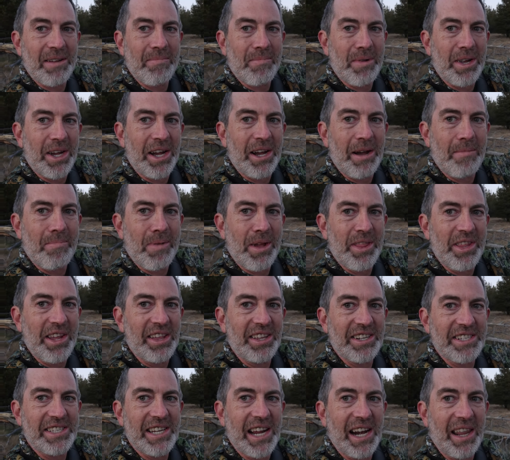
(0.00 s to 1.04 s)
up up on the
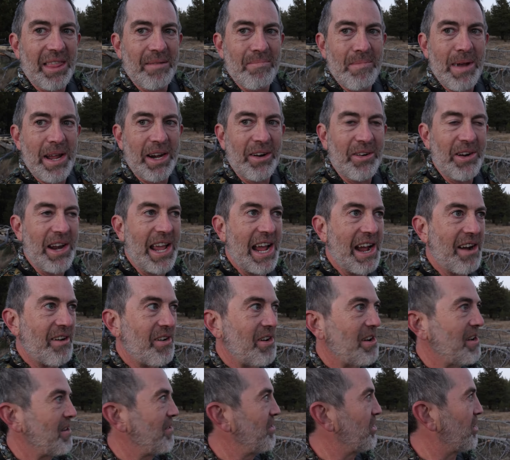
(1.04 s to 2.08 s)
other side of the meadow now.
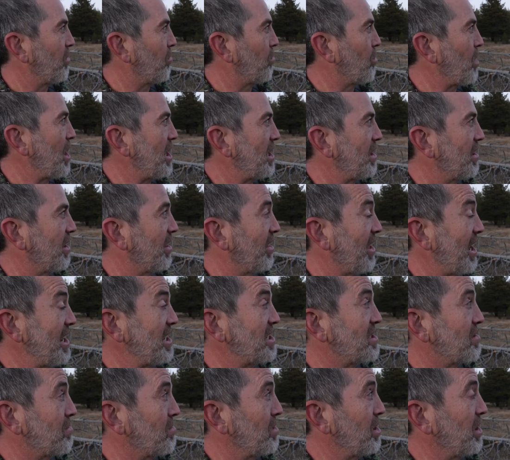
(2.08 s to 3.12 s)
The right the
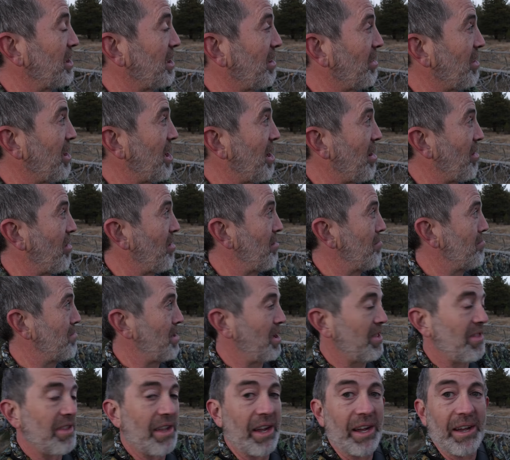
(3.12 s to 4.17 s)
light's really low,
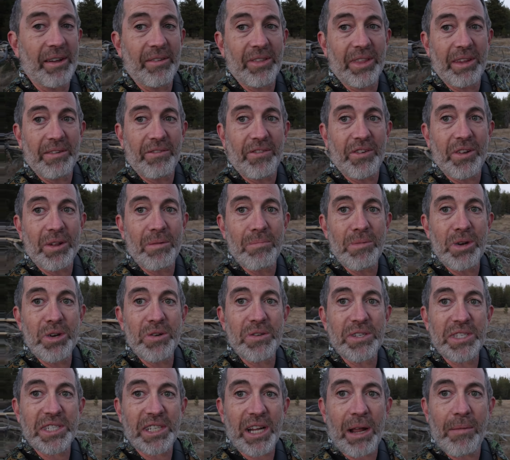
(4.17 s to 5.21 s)
but the the full
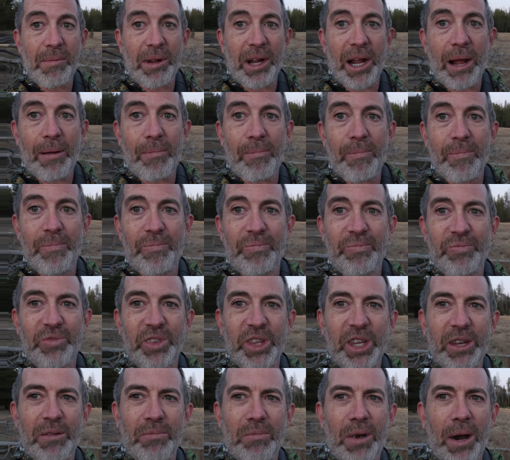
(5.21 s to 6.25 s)
moon's coming up.
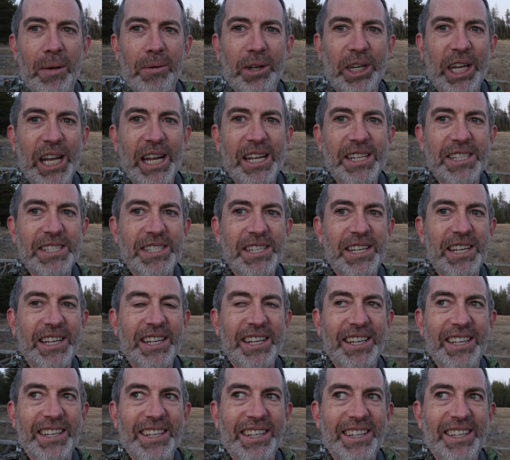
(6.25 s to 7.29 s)
Probably can't see it.